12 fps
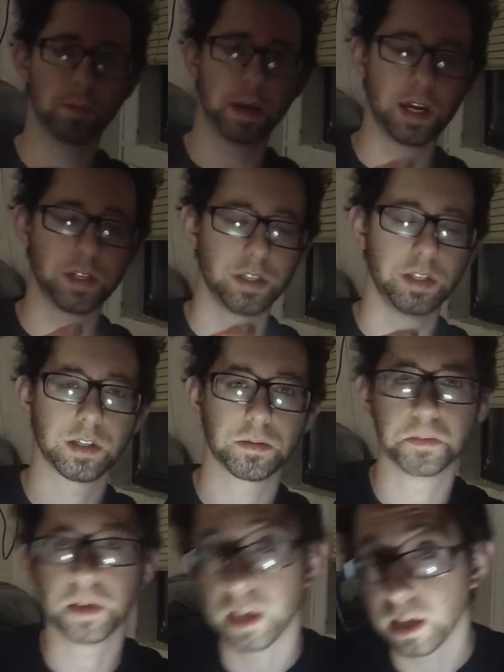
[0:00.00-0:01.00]
imagine this
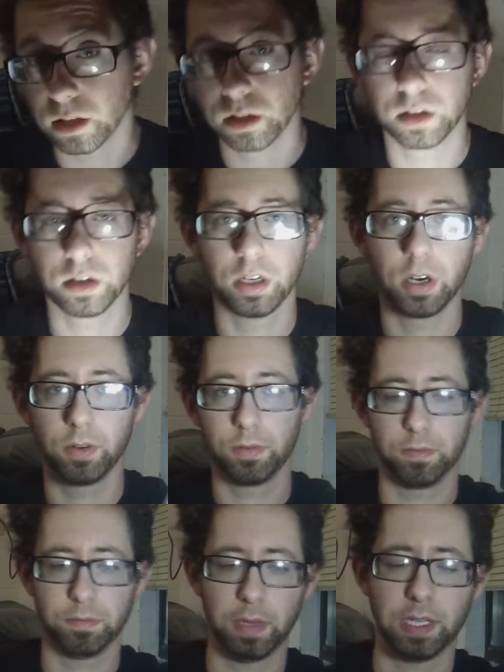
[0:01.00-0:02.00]
being, you know,
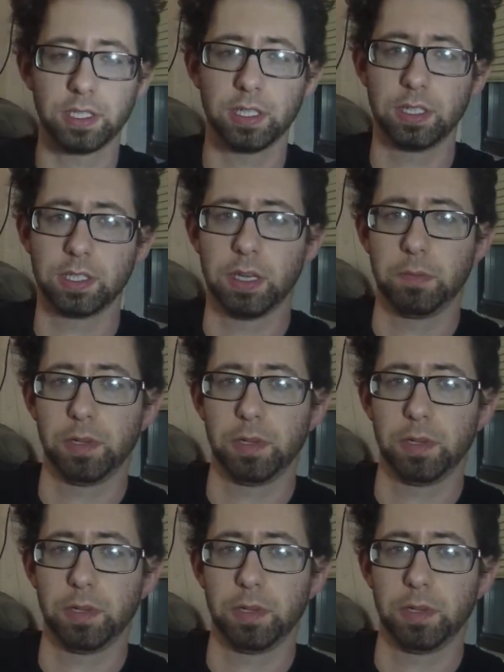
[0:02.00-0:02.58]
basically the same